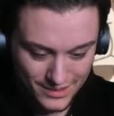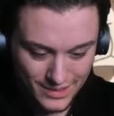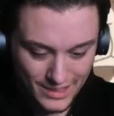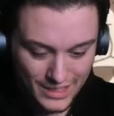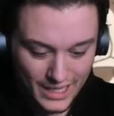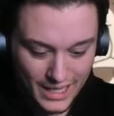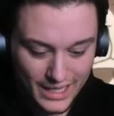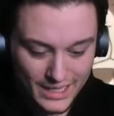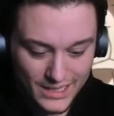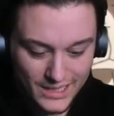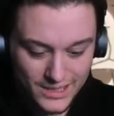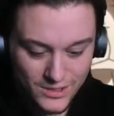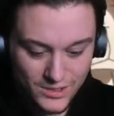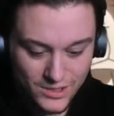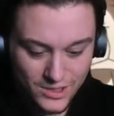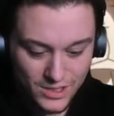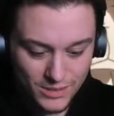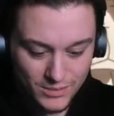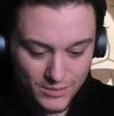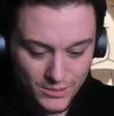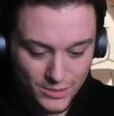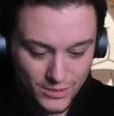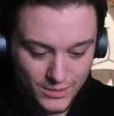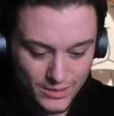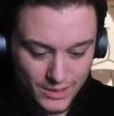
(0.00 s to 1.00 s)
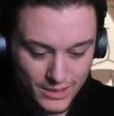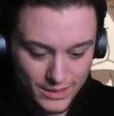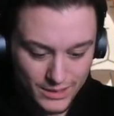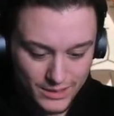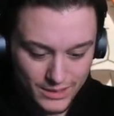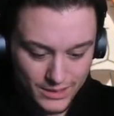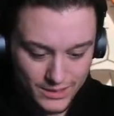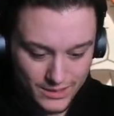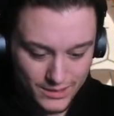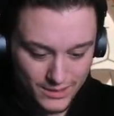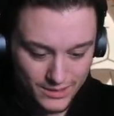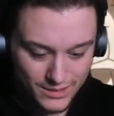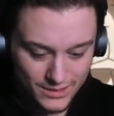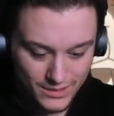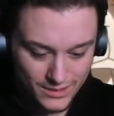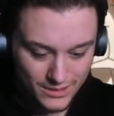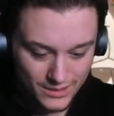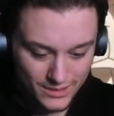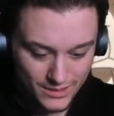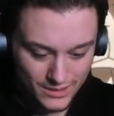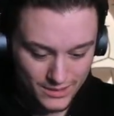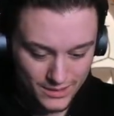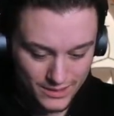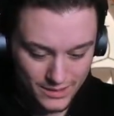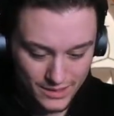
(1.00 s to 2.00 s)
I need to stop doing that.
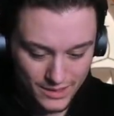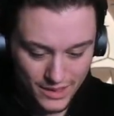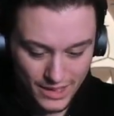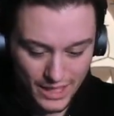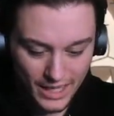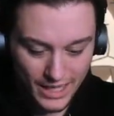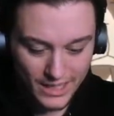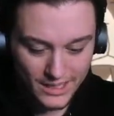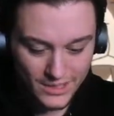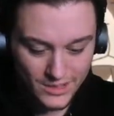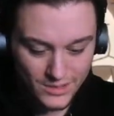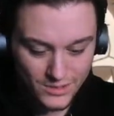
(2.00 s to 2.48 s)
I need